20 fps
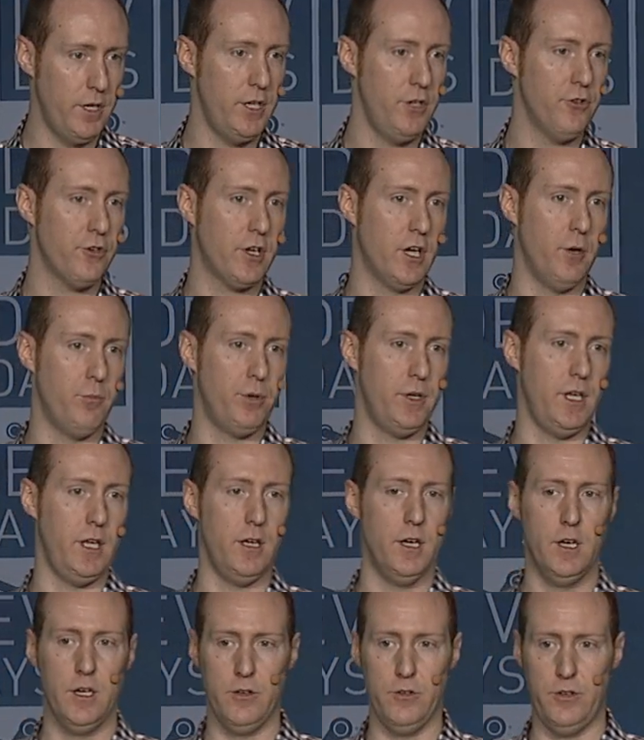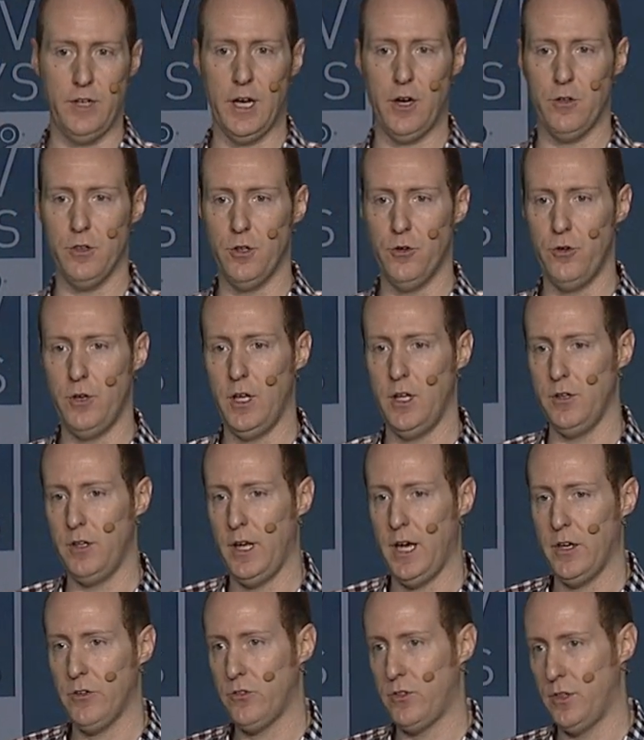in your company download and
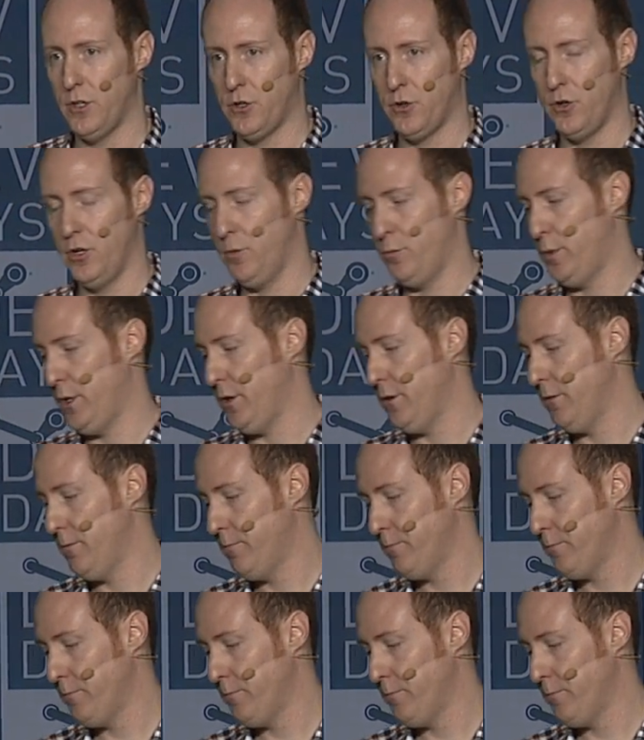test the current build.